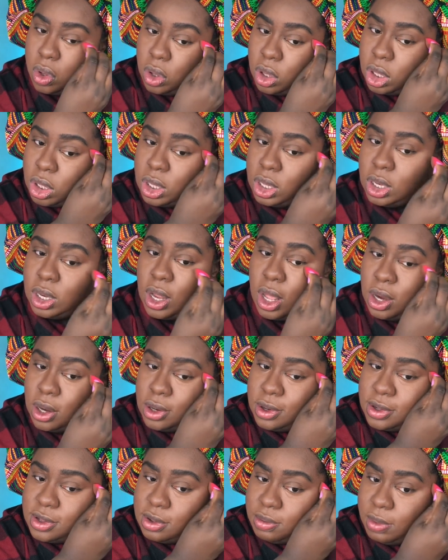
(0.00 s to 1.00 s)
Like, a lot
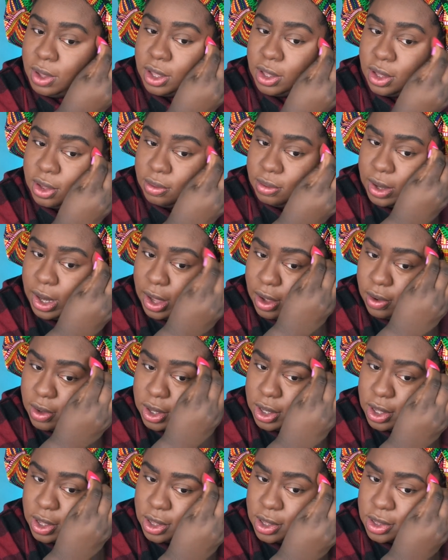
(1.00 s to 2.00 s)
of this makeup
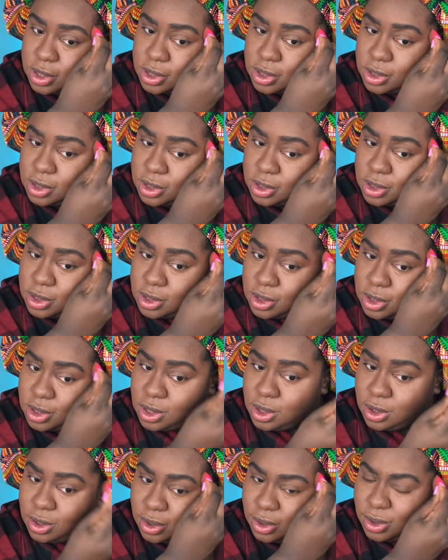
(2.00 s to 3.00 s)
nowadays, just,
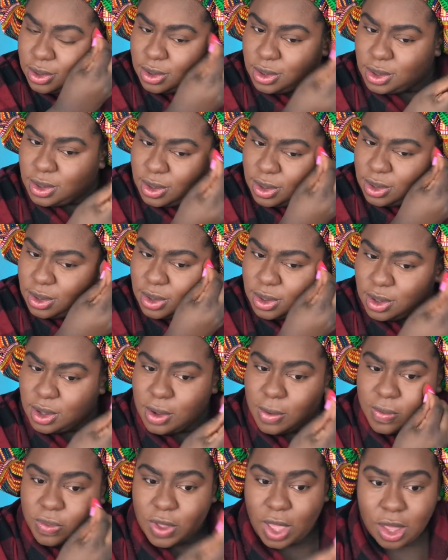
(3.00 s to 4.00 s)
it just...
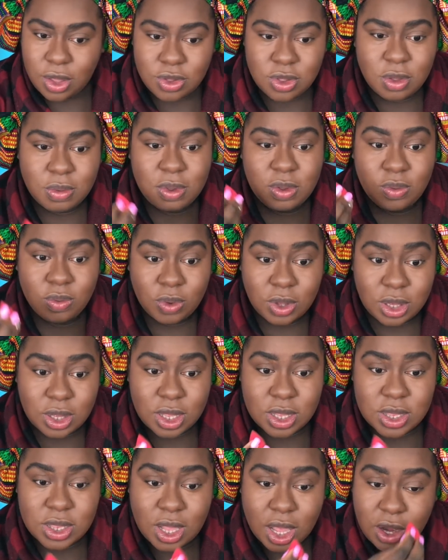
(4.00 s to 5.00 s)
I used to be
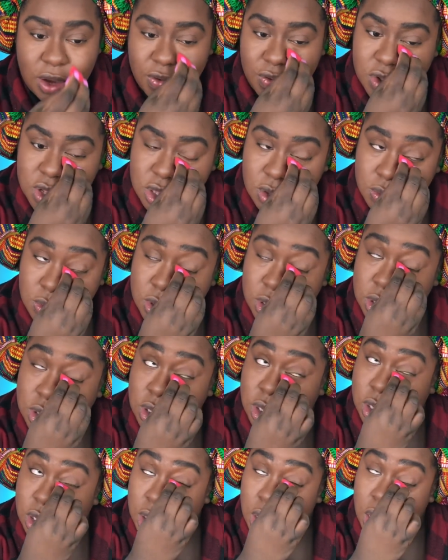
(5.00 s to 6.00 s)
really excited for something
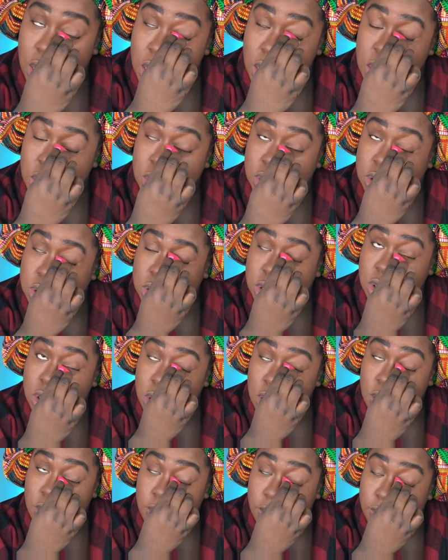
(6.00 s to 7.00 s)
to launch.
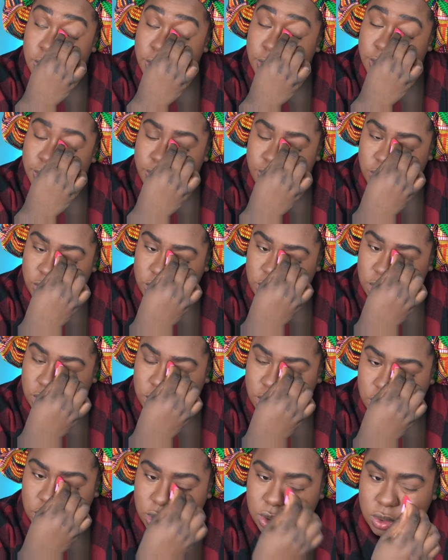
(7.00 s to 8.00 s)

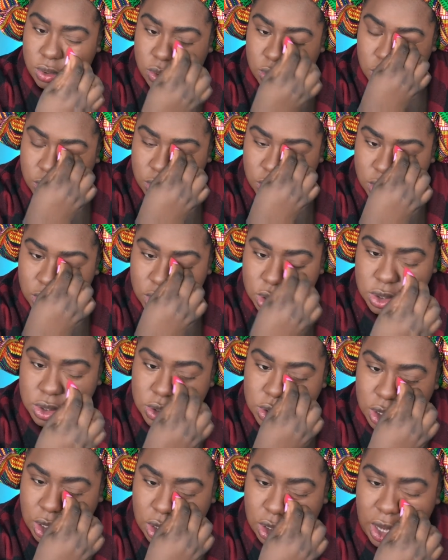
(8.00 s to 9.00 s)
You know? It's
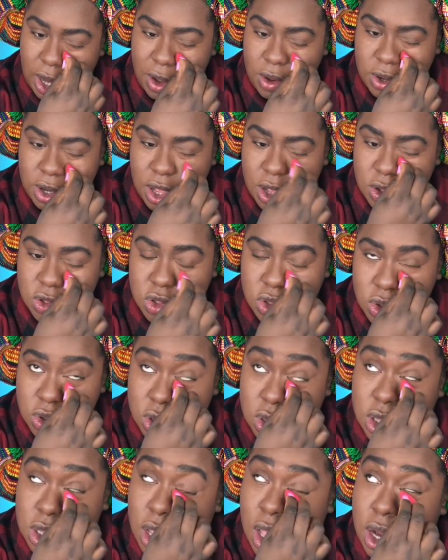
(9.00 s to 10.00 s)
just like, nowadays, you
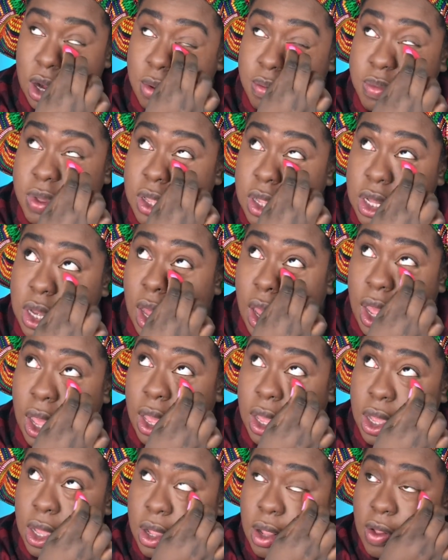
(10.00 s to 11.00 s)
just gotta be,
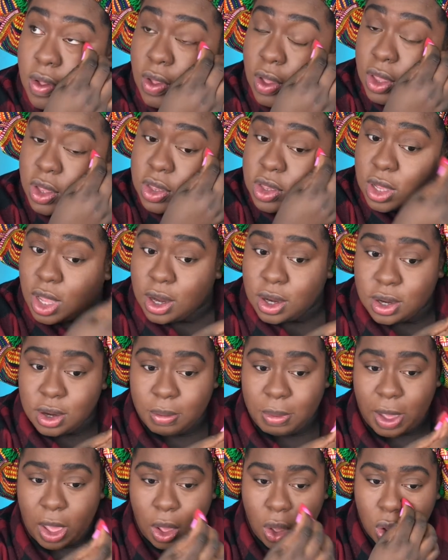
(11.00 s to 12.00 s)
like, excited
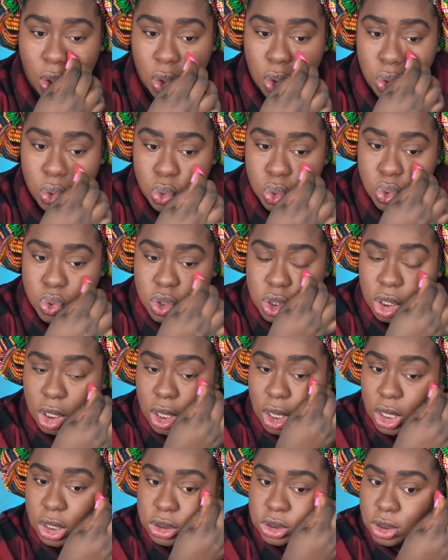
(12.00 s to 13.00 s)
about who's
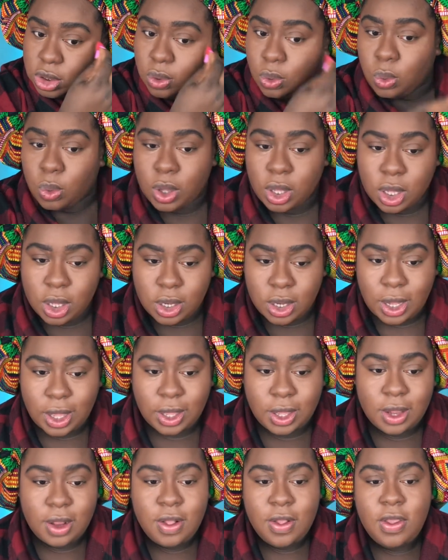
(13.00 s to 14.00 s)
launching what.
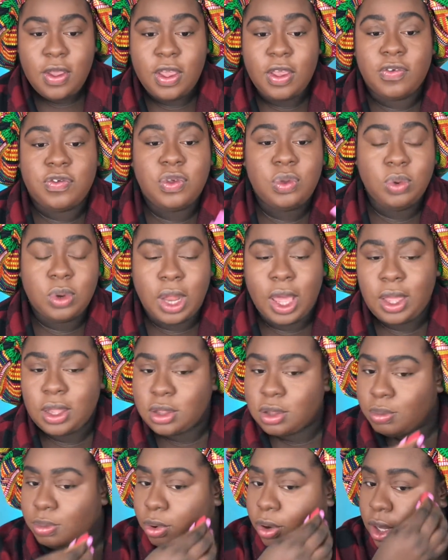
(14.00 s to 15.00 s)
Like, if you
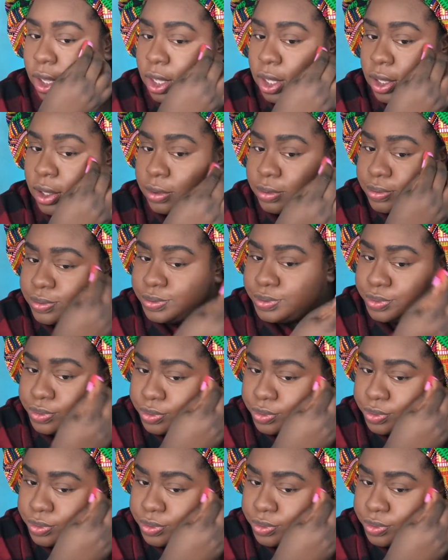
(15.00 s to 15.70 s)
like the brand,